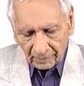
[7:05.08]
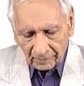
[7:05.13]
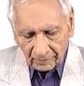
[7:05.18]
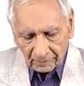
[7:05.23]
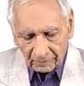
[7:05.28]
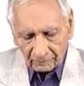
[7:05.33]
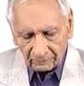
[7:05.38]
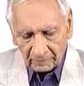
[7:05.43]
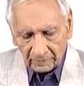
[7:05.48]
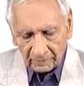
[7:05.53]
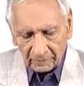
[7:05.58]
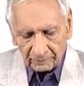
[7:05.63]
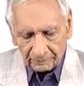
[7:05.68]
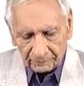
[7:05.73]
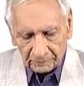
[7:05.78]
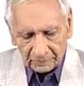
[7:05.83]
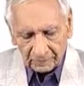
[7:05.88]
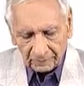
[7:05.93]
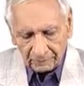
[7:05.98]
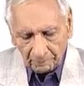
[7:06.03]

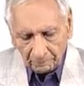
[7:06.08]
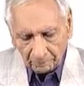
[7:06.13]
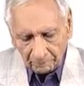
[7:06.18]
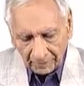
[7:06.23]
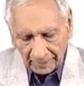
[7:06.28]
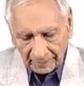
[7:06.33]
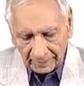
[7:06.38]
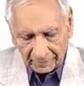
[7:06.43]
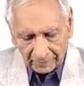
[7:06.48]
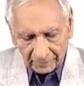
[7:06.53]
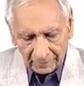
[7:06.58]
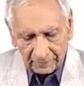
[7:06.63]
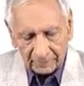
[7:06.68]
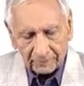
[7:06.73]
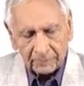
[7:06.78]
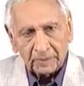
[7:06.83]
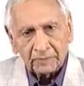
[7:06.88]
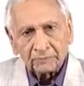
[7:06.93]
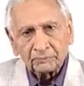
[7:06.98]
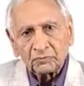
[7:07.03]
develops
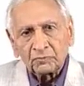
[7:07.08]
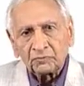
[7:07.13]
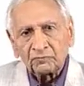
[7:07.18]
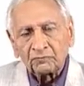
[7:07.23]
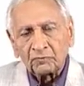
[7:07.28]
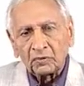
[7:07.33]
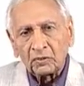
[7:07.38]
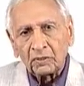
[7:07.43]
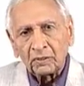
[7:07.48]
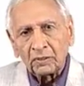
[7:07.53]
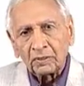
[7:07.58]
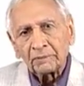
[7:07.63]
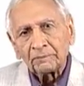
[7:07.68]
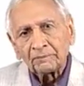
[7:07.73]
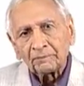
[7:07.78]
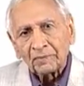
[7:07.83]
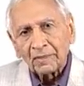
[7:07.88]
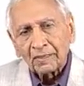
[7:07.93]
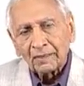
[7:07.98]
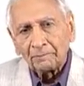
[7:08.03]
mechanisms for
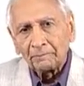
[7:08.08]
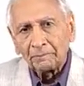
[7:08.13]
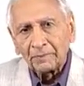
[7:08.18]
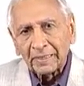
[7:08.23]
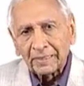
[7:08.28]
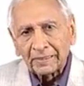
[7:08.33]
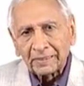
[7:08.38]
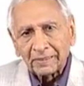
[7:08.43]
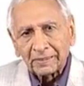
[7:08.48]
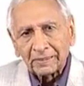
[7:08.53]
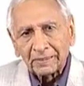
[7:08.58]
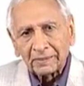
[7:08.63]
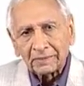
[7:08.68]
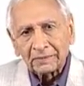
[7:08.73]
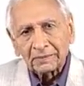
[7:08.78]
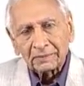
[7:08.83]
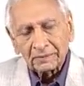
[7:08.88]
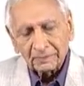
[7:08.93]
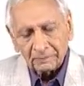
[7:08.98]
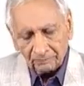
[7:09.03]
making it
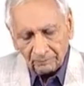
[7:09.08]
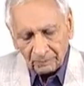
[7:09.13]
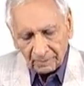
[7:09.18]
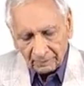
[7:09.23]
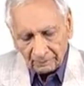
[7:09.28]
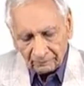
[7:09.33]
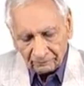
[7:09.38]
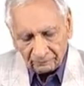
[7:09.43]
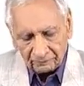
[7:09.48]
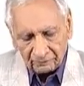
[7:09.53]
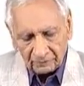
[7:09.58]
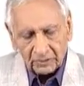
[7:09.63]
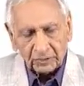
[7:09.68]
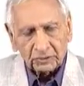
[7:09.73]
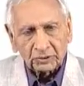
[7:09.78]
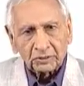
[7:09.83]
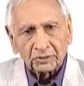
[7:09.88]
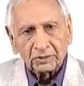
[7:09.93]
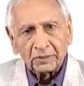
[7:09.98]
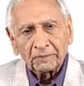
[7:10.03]

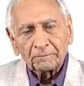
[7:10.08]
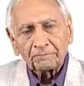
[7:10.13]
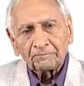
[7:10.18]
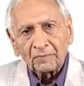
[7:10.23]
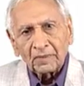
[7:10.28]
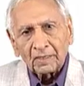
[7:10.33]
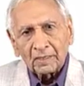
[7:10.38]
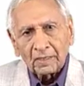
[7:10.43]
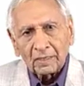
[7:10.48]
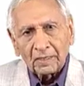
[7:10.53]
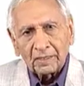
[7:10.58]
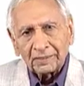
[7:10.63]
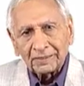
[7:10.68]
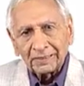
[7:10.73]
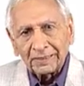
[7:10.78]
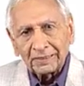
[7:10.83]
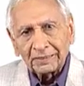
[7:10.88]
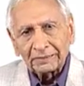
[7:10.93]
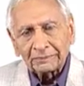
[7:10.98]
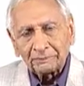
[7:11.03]
functional, and
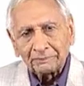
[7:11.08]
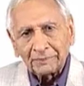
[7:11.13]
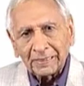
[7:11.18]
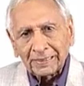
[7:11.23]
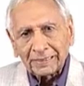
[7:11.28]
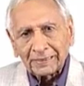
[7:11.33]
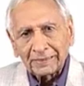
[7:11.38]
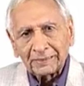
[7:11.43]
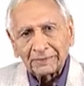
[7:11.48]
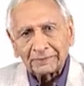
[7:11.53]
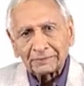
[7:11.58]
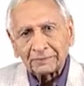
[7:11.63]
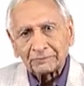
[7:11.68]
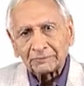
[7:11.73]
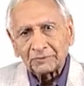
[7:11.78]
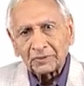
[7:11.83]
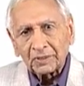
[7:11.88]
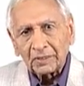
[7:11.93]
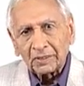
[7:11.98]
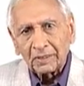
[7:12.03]
these
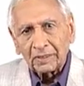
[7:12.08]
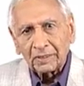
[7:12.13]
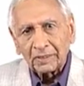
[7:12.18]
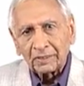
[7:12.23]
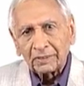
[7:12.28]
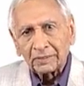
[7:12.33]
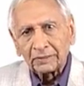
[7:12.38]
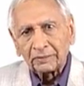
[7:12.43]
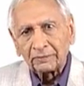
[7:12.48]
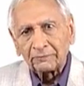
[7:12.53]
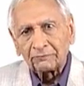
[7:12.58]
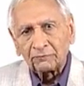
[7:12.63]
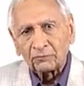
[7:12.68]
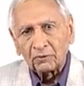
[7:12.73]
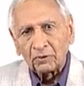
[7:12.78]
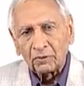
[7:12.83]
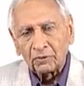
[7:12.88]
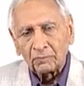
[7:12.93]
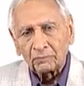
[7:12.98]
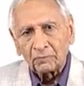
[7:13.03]
mechanisms are in the
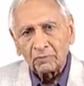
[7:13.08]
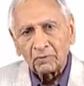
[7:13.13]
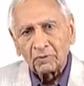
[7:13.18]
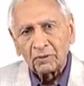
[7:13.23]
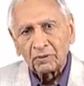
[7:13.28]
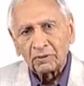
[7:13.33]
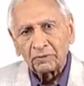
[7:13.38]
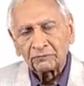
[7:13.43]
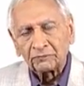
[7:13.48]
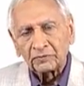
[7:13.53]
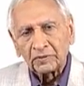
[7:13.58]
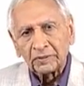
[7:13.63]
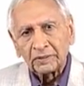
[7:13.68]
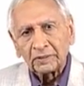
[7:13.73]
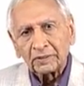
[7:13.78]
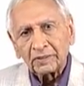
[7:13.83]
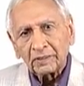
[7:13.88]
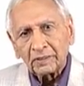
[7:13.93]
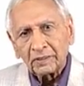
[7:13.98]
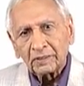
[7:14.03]
form of
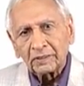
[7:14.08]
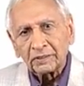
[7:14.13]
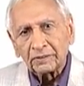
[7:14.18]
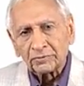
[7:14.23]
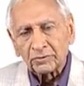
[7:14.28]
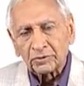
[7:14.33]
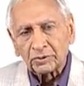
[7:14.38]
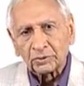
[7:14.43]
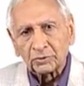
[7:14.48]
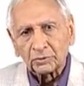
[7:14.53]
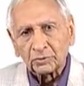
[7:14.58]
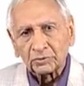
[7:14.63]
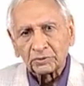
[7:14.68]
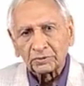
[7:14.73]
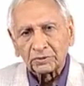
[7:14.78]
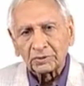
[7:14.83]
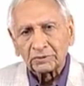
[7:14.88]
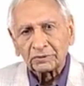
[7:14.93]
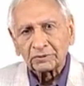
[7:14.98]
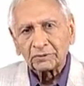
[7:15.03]
the
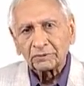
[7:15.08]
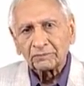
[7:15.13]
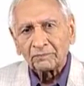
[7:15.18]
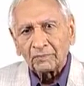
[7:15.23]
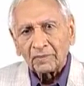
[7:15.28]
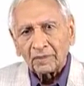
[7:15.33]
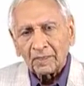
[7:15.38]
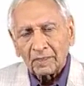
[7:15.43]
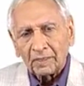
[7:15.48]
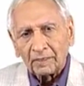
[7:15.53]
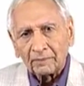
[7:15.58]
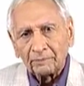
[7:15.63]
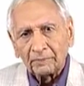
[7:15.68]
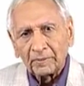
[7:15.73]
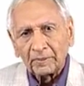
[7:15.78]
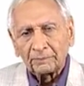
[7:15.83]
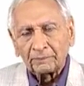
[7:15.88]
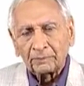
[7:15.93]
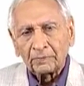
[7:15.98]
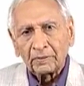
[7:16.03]
institutions, and
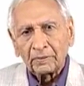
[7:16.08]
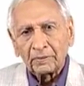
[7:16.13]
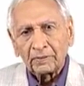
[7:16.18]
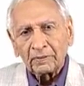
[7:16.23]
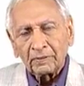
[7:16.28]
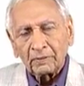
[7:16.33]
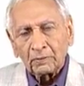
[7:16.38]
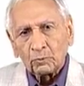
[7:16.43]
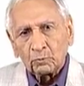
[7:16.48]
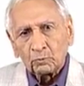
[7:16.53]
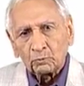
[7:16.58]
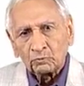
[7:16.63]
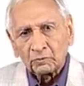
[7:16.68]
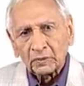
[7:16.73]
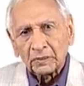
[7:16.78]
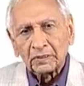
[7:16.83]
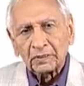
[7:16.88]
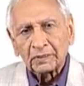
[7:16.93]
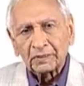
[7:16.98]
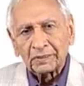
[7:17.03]
people
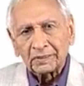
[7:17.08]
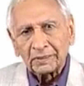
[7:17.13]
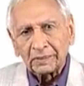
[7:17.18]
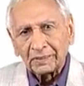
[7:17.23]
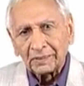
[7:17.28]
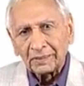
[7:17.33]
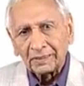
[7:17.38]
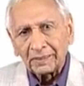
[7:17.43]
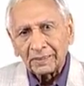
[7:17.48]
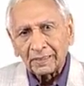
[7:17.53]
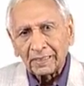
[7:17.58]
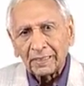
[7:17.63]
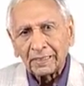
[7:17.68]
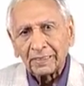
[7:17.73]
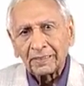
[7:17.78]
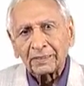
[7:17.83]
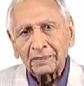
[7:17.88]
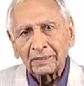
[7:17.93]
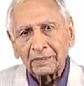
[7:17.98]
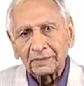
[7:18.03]
work in
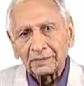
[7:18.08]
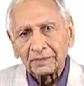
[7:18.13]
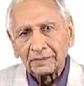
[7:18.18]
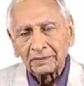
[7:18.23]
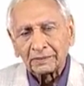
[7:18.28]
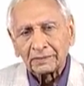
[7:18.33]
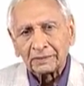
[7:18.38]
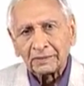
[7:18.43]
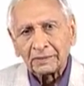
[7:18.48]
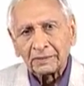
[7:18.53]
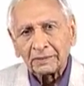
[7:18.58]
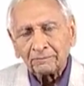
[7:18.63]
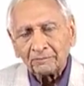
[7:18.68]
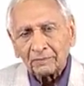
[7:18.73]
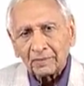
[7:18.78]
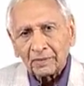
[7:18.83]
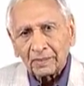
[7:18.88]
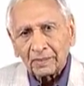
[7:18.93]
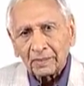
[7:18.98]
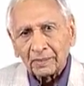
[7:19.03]
line under the
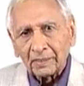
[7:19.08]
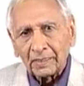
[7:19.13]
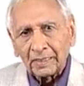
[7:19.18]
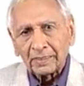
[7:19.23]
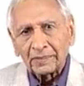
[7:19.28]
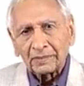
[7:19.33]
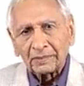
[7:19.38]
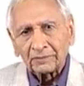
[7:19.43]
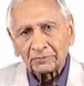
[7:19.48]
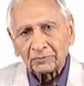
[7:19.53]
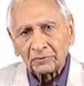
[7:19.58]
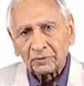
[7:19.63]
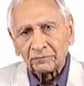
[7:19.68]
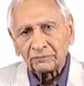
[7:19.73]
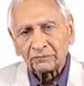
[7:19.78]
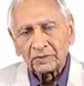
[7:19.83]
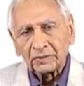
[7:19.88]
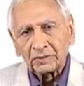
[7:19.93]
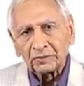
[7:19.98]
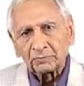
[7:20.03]
guidance of
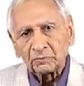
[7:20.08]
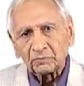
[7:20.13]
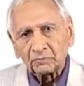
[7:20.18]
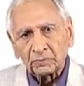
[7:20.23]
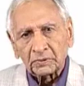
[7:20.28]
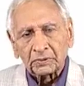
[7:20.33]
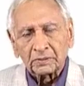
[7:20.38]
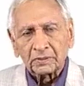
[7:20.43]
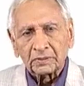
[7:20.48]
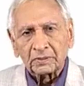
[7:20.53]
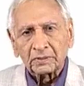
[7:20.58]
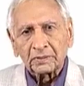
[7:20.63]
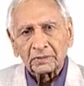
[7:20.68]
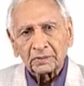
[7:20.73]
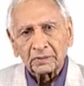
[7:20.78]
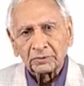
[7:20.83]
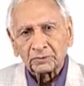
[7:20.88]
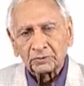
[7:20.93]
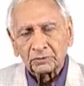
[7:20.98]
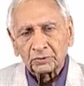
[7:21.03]
these particular
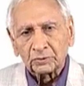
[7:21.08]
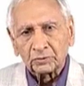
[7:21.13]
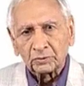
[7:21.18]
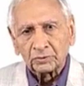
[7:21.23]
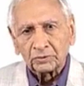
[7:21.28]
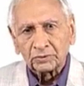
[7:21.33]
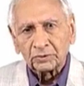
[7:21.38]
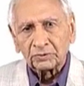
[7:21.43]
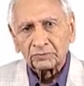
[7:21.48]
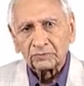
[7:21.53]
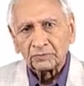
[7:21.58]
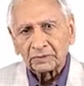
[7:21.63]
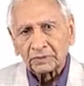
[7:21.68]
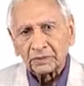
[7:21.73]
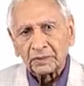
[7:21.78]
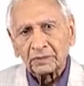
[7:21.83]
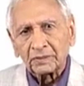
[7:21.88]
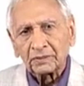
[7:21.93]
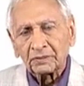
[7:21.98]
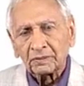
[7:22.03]
institutions
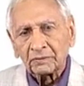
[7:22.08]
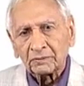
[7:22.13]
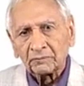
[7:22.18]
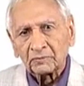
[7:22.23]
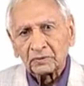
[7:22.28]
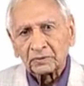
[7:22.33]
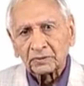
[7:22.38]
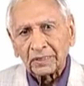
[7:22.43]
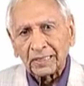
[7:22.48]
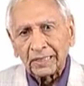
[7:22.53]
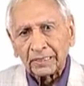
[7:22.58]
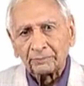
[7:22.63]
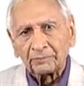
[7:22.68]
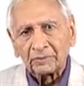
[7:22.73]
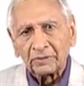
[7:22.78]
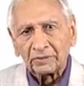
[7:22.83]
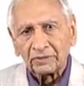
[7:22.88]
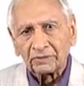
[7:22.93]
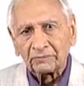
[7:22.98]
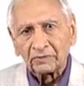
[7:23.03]
which have
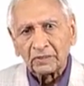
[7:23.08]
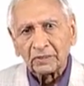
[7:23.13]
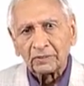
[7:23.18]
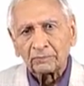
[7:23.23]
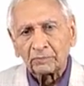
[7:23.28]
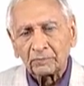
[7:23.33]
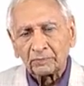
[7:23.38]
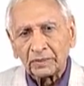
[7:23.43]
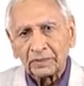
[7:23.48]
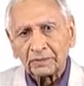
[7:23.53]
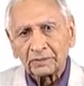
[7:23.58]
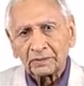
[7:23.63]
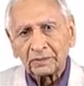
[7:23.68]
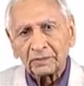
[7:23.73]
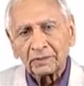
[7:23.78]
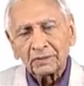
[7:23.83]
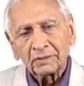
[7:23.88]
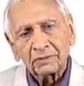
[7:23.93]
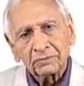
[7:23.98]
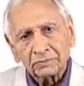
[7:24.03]
been developed by the
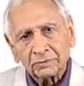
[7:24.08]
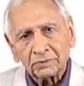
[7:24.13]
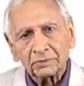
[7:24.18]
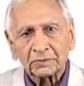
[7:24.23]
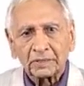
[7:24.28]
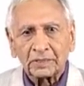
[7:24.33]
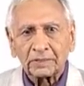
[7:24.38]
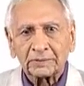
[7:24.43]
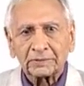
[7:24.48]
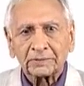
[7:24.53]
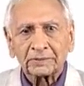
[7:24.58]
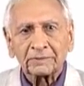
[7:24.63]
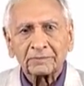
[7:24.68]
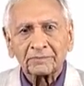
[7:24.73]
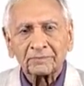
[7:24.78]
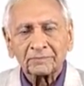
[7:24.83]
society.